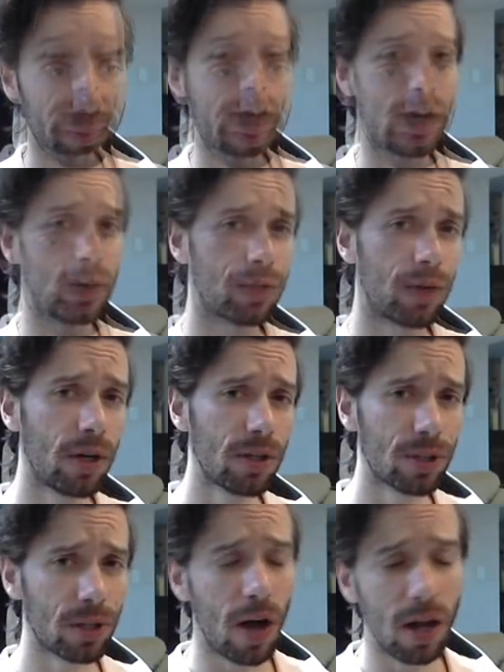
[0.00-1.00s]
Now, as far
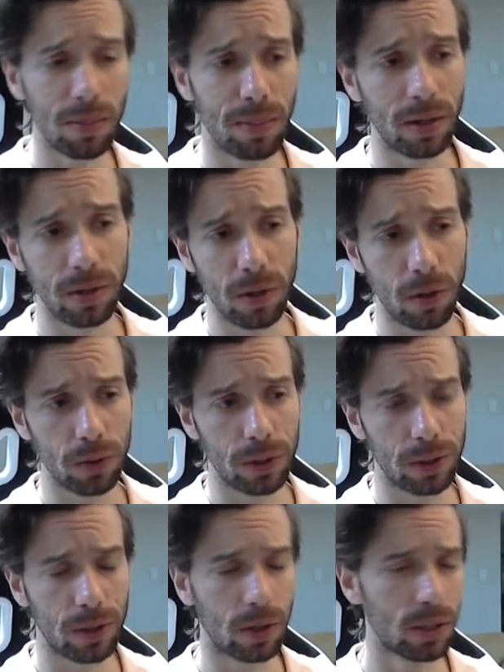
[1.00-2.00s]
as Kogmaw goes,
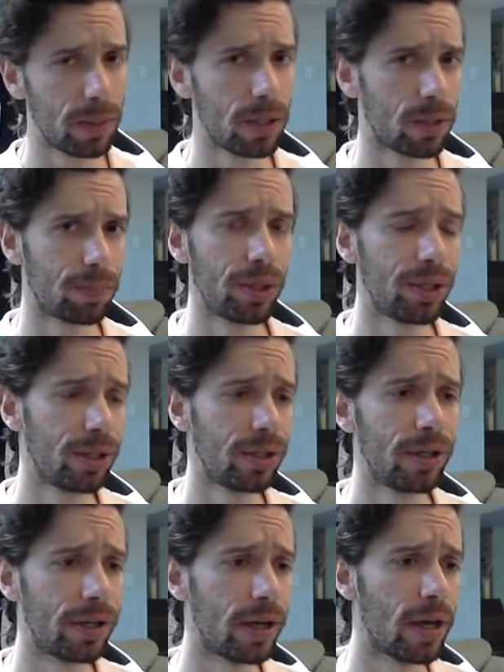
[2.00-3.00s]
his ultimate is pretty
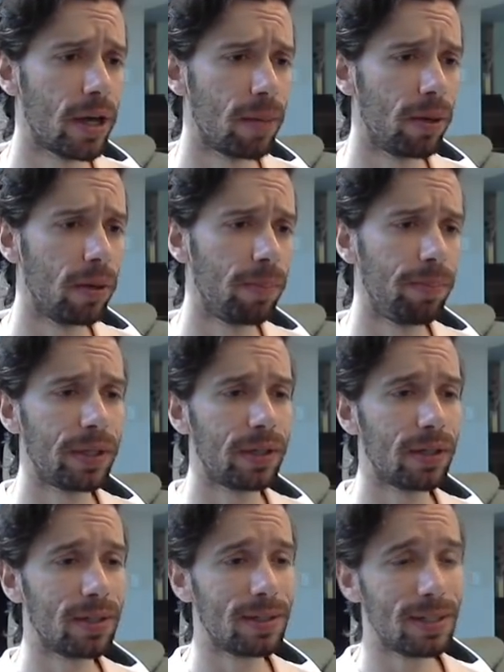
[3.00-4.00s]
good, but
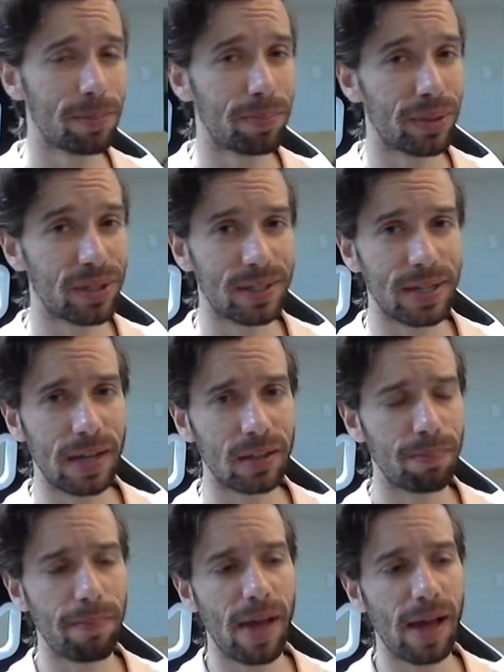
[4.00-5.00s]
because it's
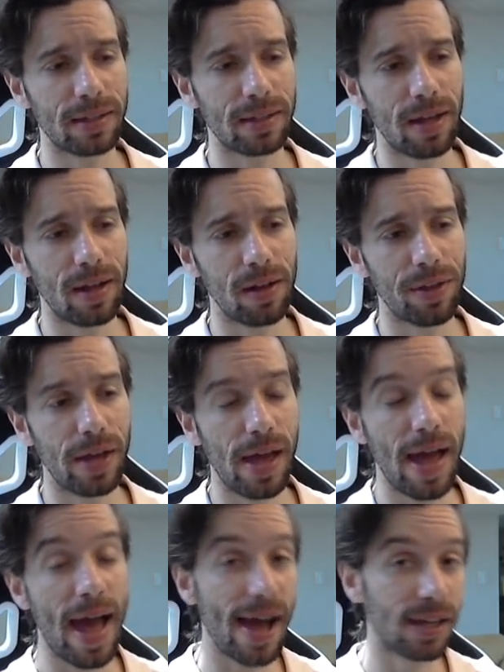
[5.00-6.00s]
percent max health
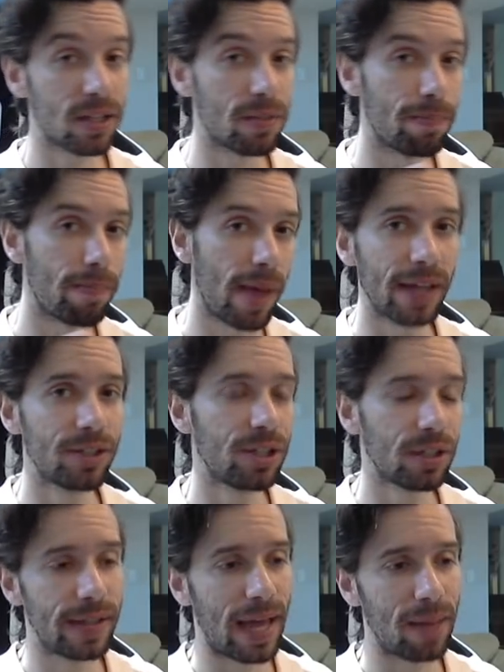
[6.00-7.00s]
as
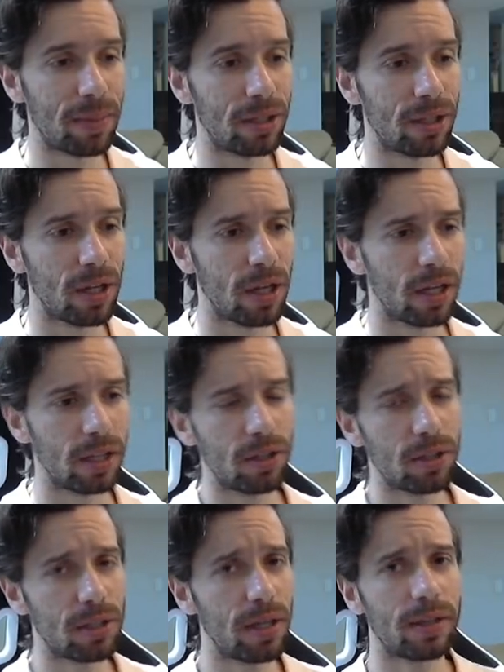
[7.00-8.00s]
magic damage, it
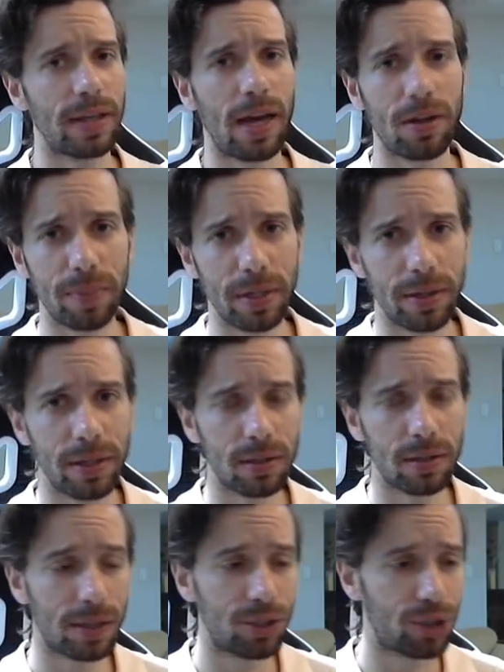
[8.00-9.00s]
does get countered by
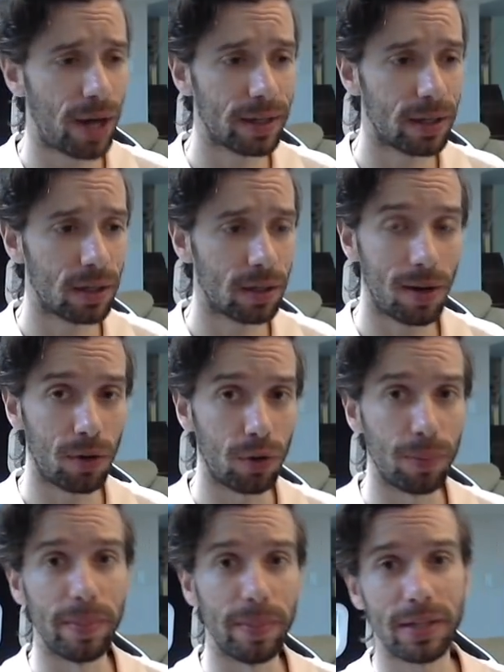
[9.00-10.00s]
things like Dragon Claw or
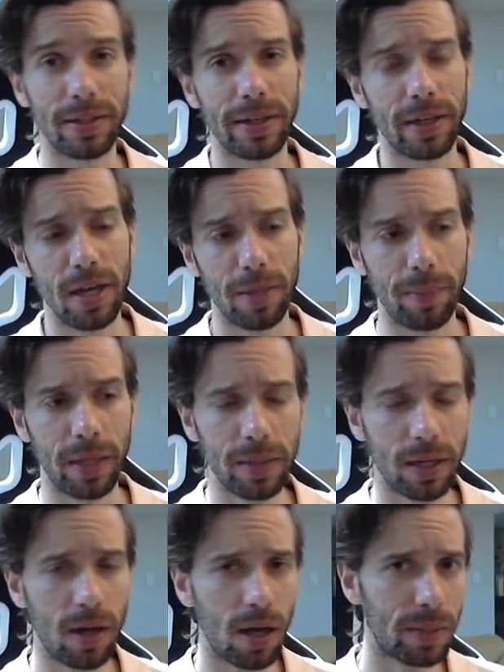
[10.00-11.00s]
Mystic,
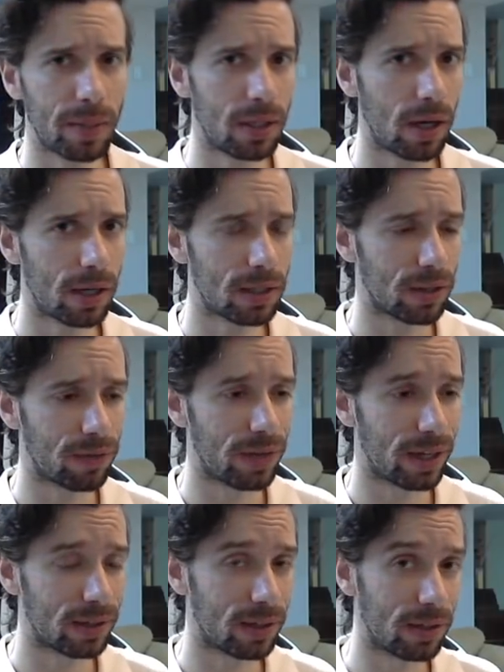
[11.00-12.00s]
making Kogmaw not as
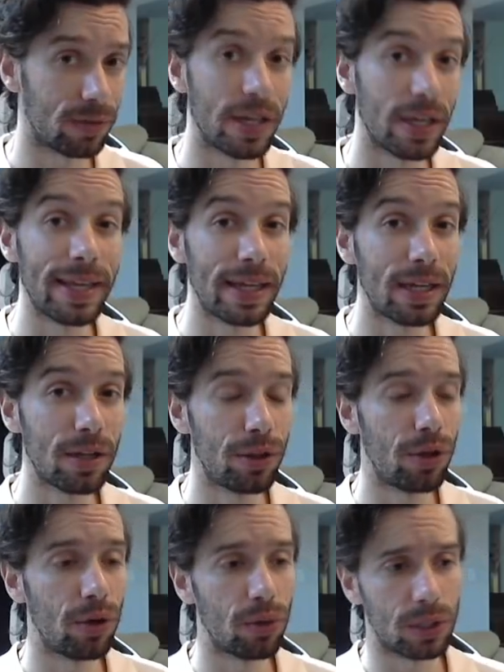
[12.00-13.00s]
effective in
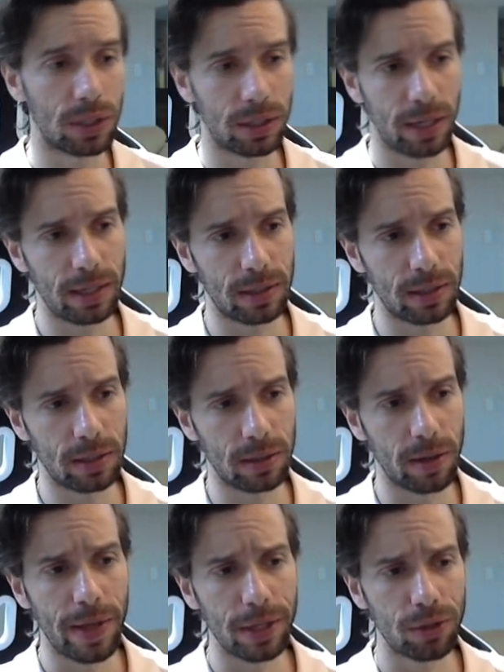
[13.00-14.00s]
those cases.
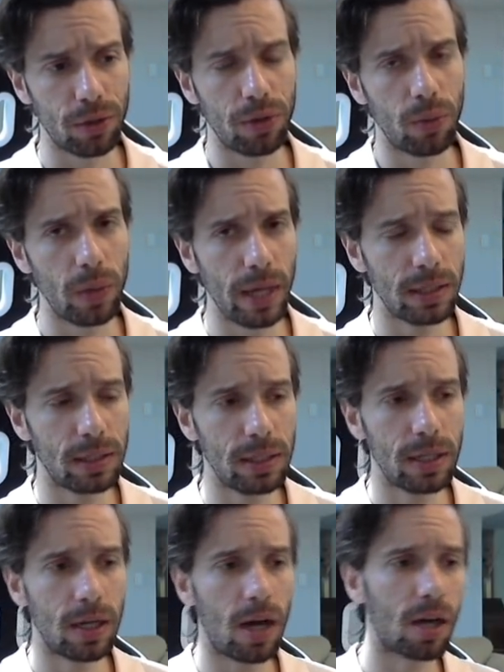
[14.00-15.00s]
So the way I
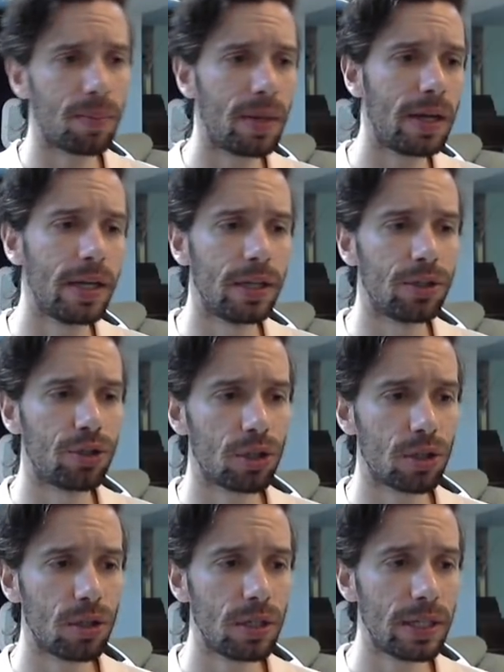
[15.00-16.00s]
see Kogmaw is
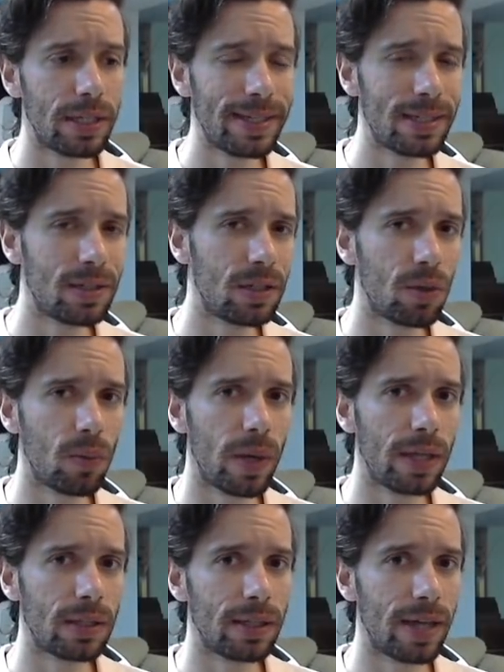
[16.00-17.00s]
just an easier
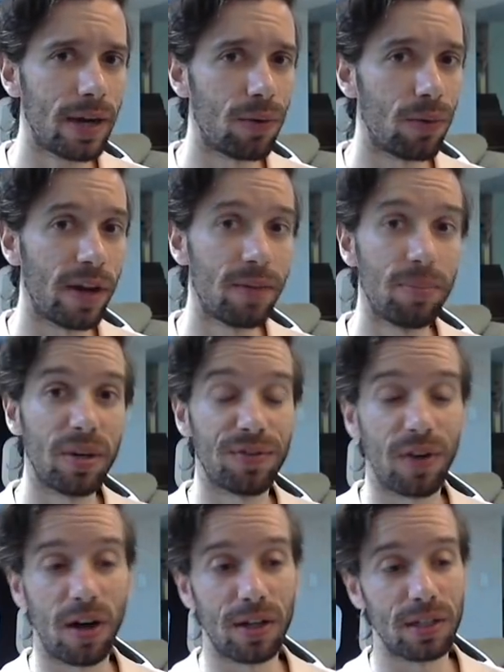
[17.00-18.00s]
way to get red
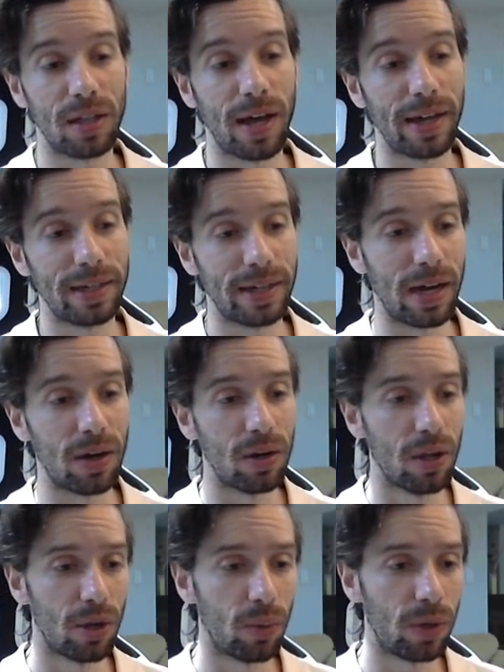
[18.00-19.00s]
buff online now,
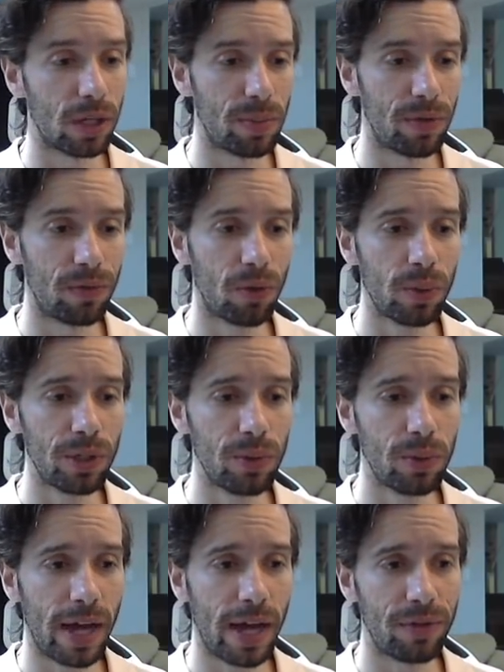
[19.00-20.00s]
whereas before when you
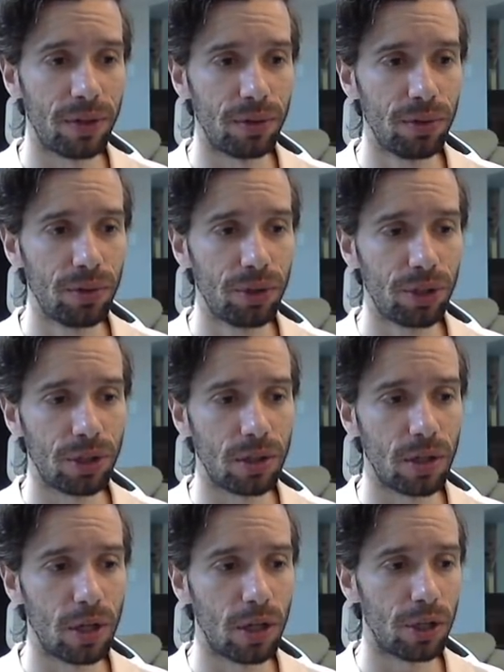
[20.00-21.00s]
would have the
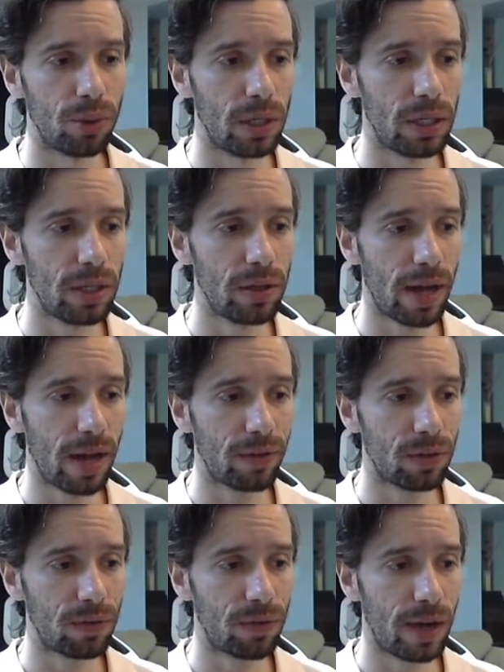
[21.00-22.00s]
Lucian, you would either
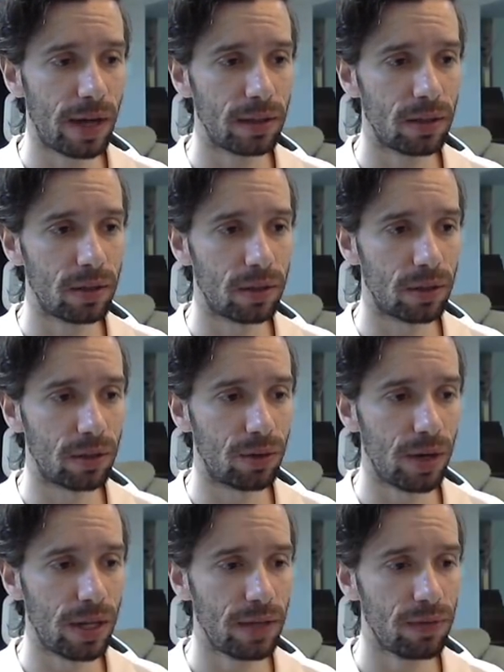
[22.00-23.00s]
have to find the
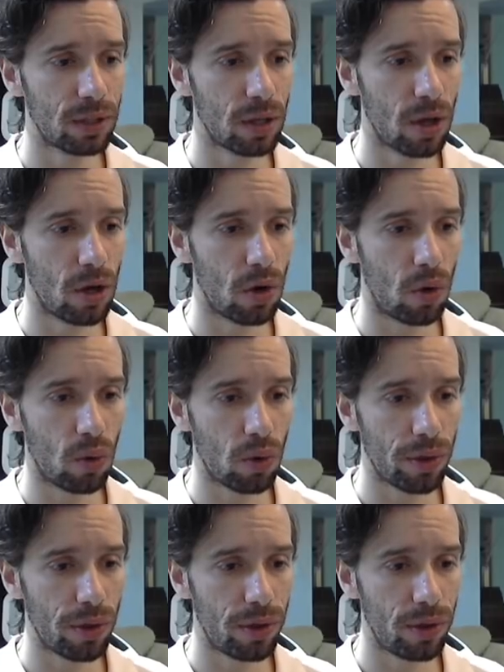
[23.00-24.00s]
Graves
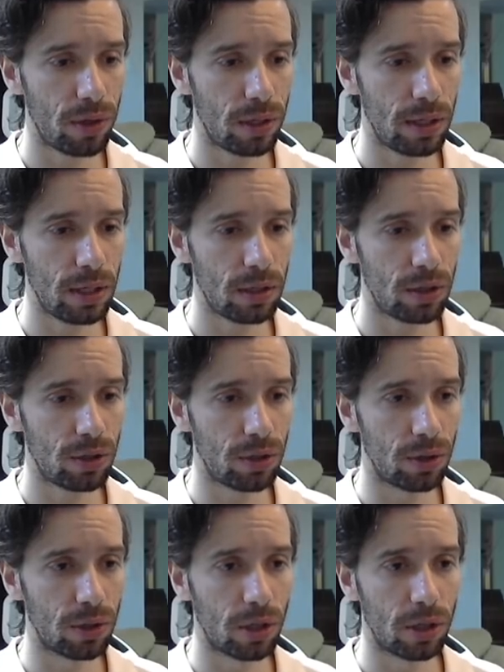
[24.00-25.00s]
or the
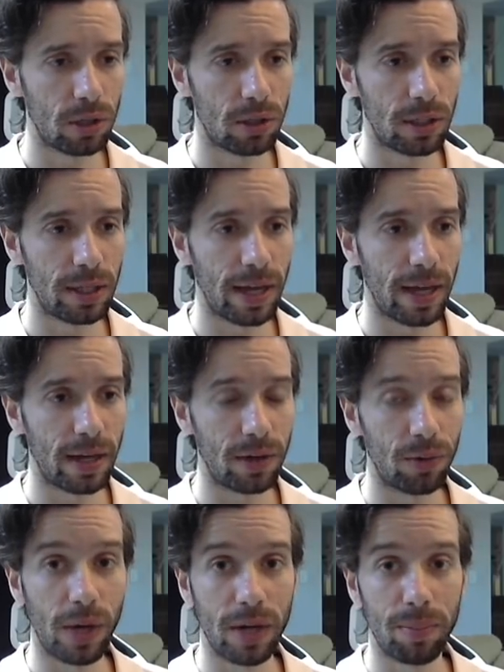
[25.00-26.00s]
Israel to get
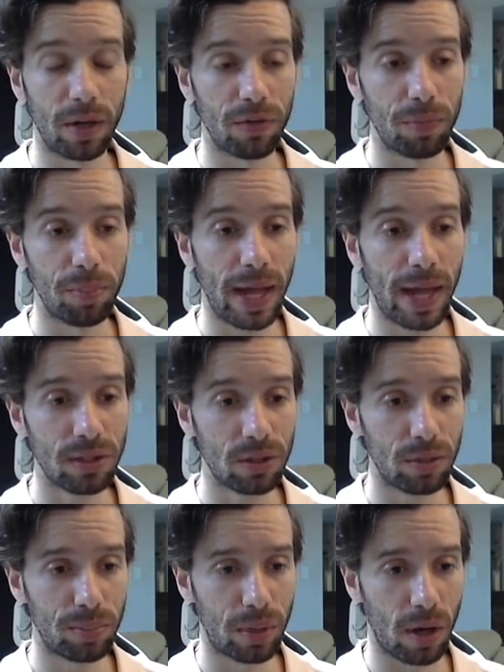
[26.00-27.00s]
red buff
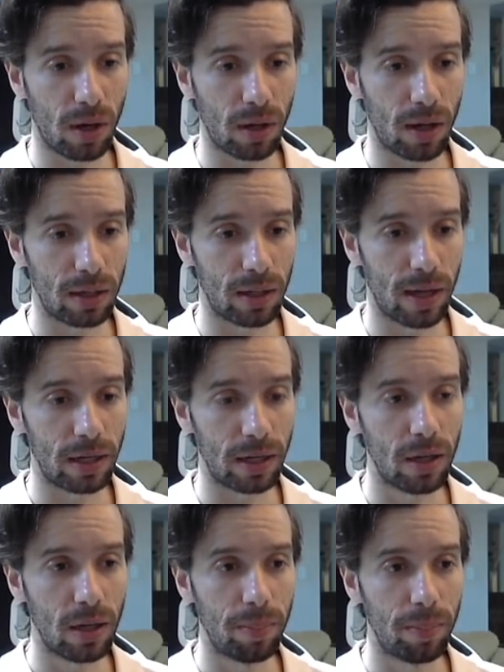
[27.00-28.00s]
blaster proc online.
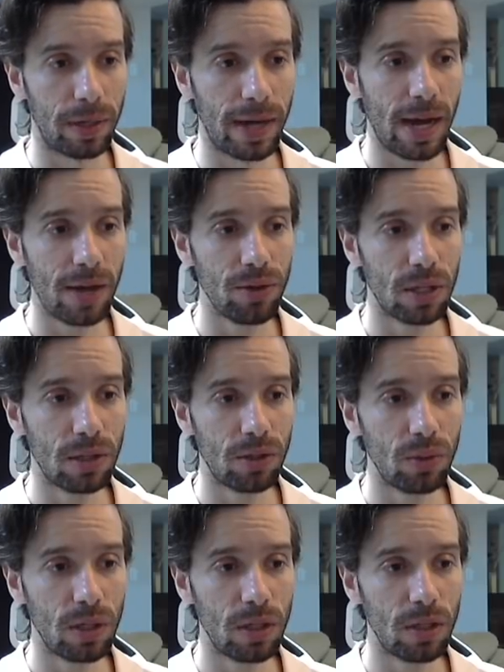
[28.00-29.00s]
But now you can
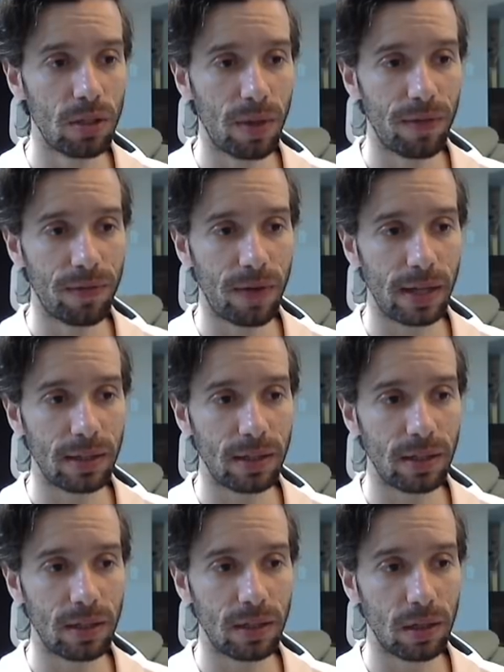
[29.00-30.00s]
do it either by
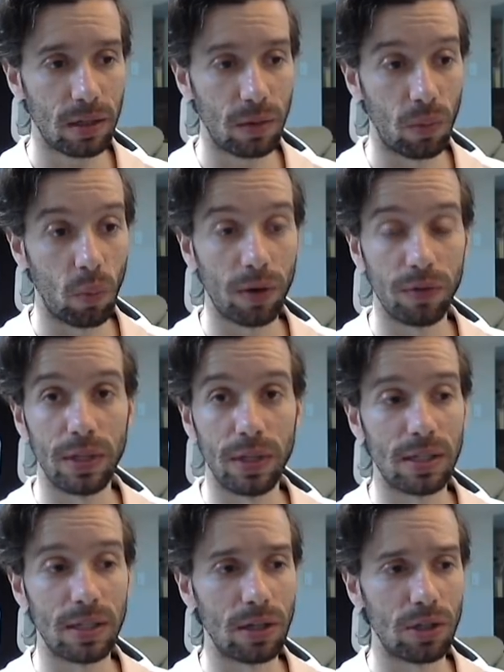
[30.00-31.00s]
finding one of
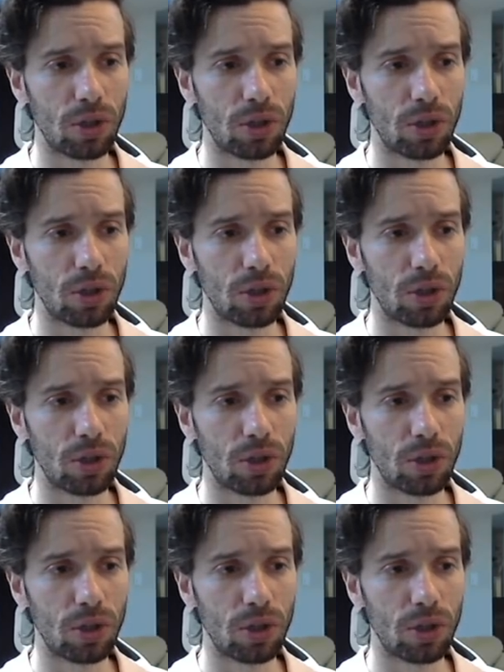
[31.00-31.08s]
these 3.